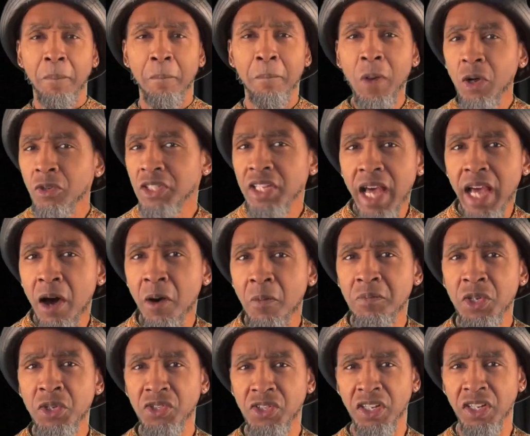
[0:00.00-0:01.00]
Motown
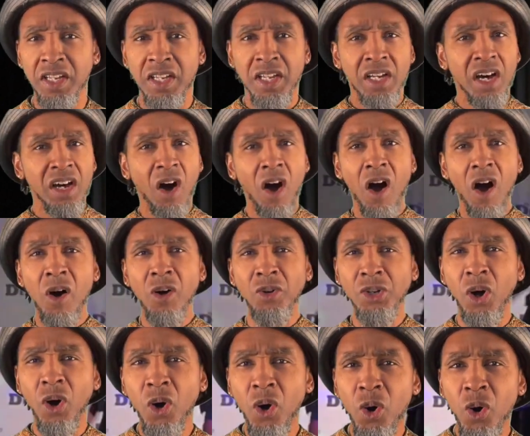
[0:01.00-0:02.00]
music, all
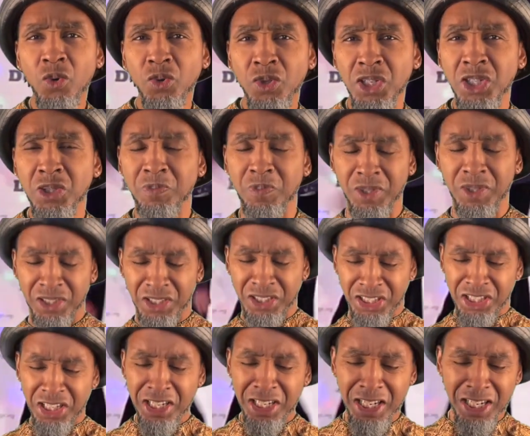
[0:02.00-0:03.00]
the oldies but
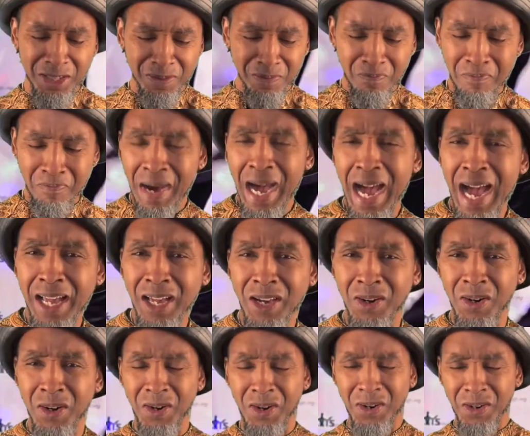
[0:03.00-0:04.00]
goodies, my
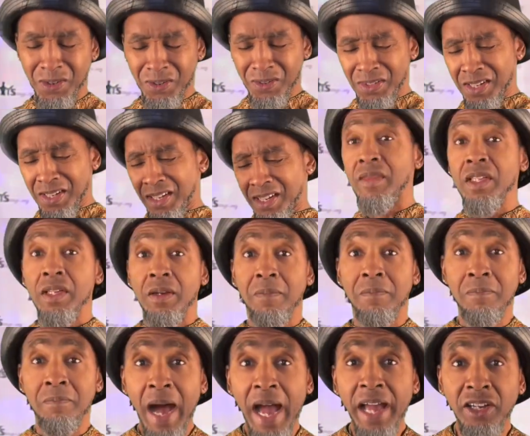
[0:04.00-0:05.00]
girl,
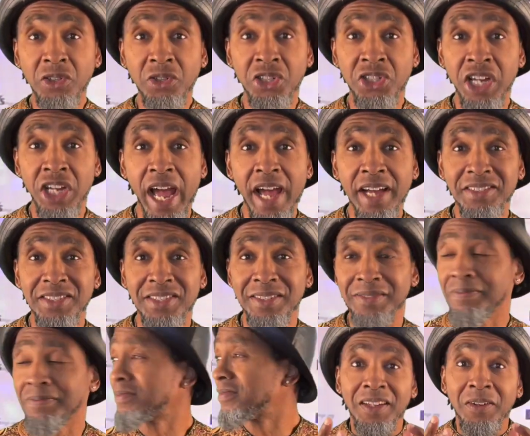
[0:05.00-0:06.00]
Michael
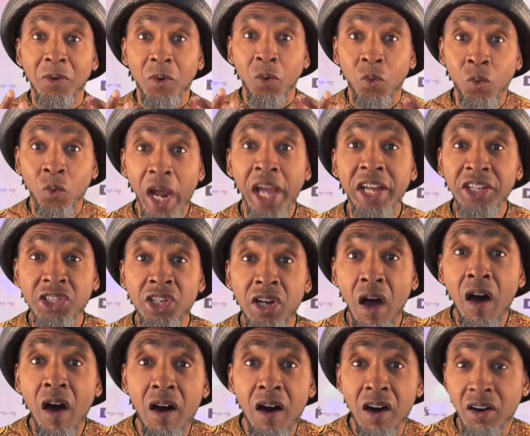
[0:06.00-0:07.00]
Jackson, Ray
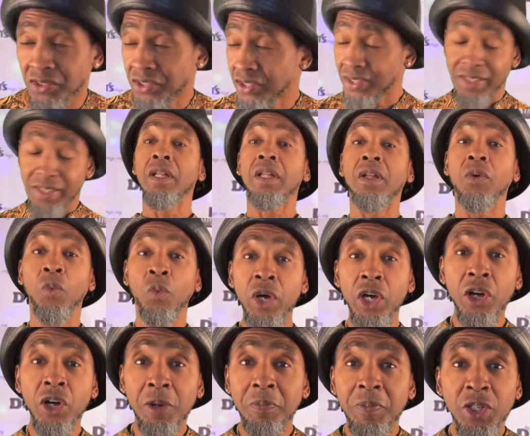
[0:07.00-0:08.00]
Charles. We're
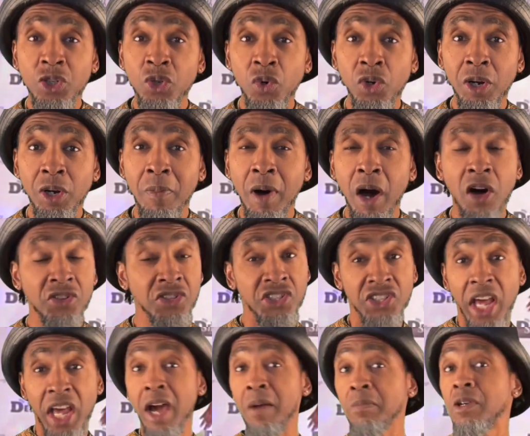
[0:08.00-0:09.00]
going to be doing them all.
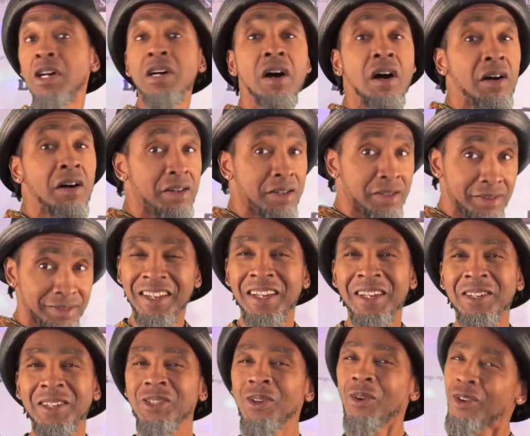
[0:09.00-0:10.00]
Sam Cooke.
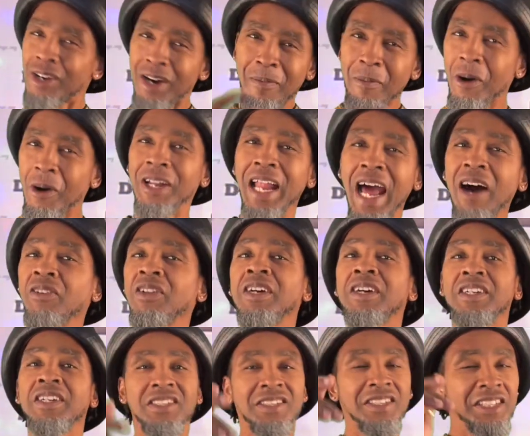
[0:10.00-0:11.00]
So come on out.
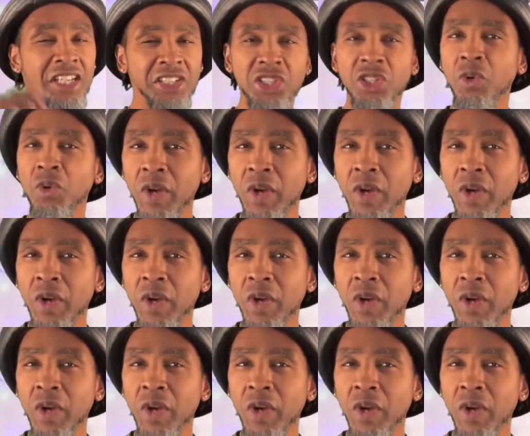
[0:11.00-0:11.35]
Get your